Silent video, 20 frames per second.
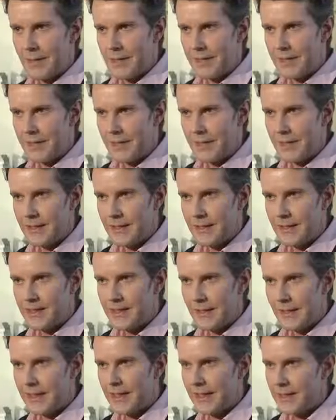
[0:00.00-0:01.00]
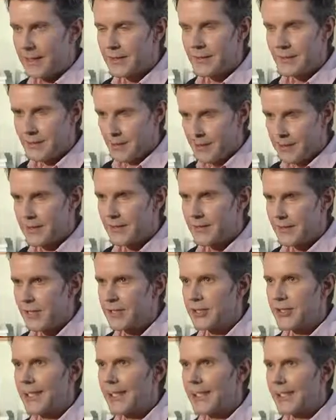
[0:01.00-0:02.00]
be taken into
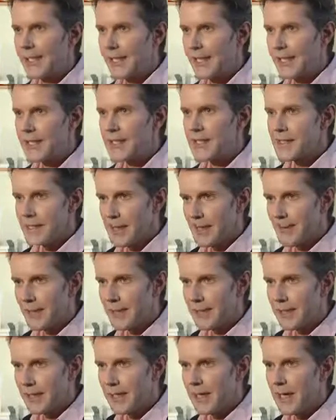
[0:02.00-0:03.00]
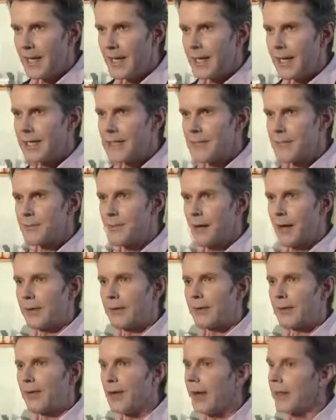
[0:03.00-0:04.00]
consideration. And again, in summary, it's
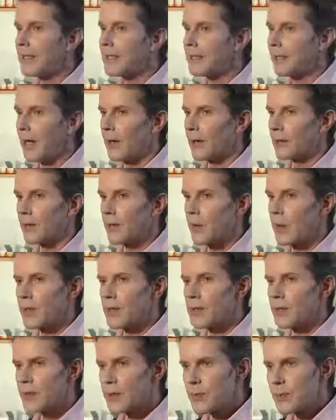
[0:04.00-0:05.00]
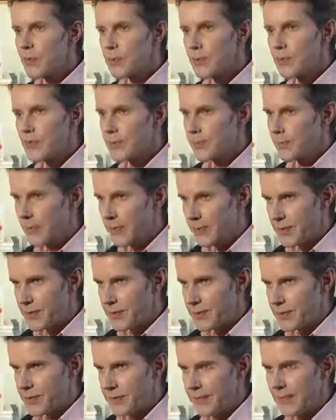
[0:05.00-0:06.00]
about finding out what suits the
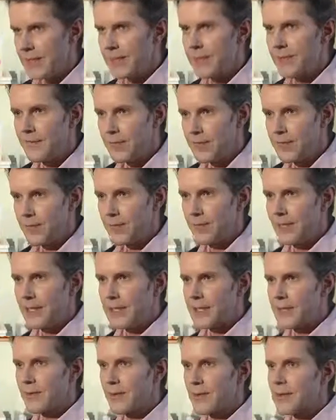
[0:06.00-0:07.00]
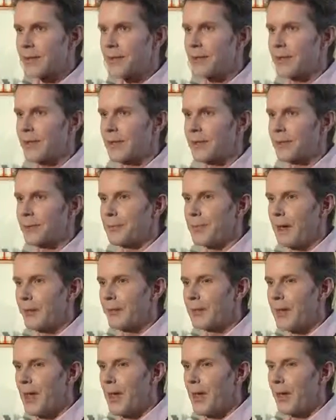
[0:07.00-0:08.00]
person individually. It's not so much
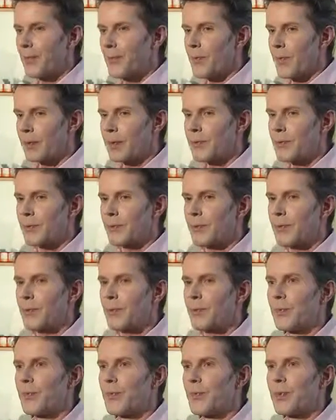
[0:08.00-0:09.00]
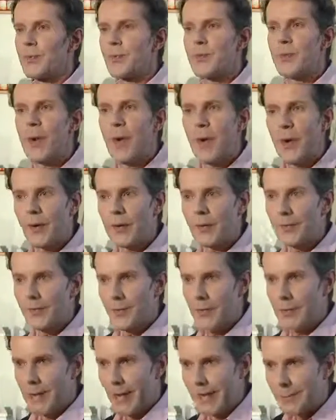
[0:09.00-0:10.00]
about what would work
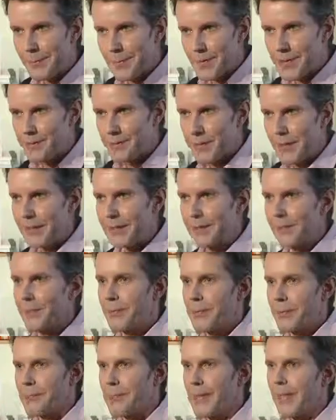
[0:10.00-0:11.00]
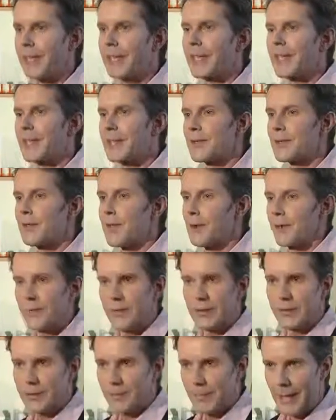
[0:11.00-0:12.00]
from my perspective, but making it work
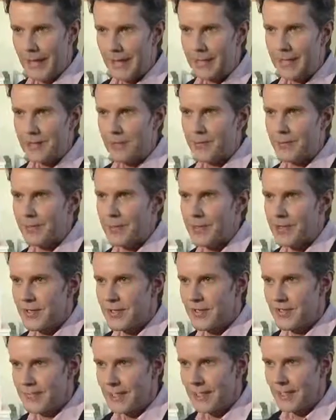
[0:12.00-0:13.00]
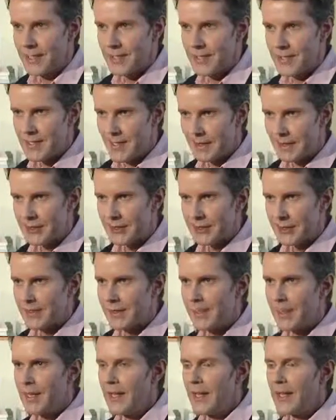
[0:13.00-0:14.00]
for the patient, which is really
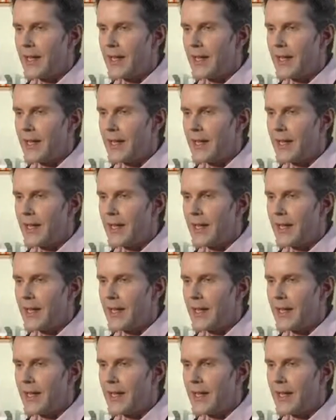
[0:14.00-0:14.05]
essential